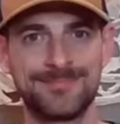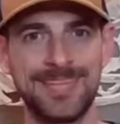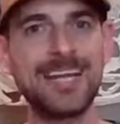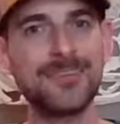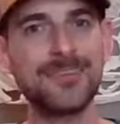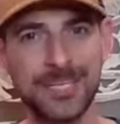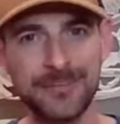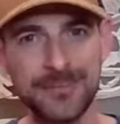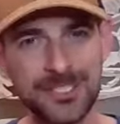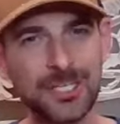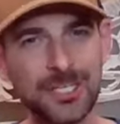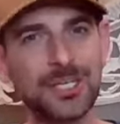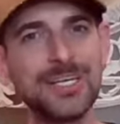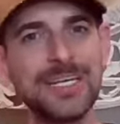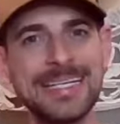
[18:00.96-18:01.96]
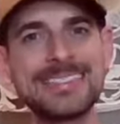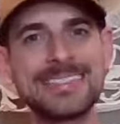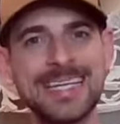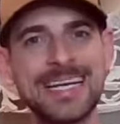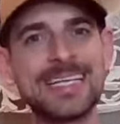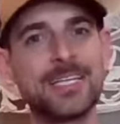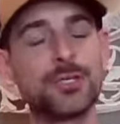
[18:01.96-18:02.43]
That'll give us a good
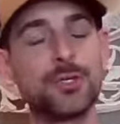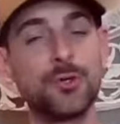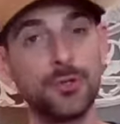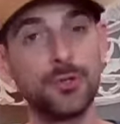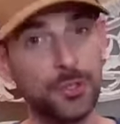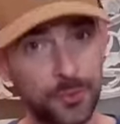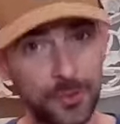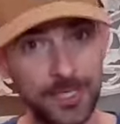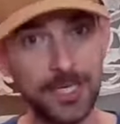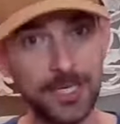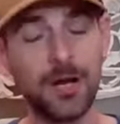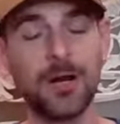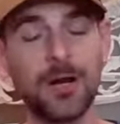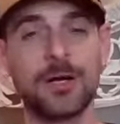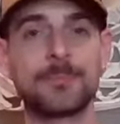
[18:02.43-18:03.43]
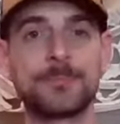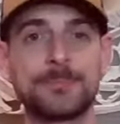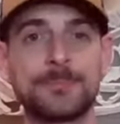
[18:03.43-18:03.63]
insight into who you really are.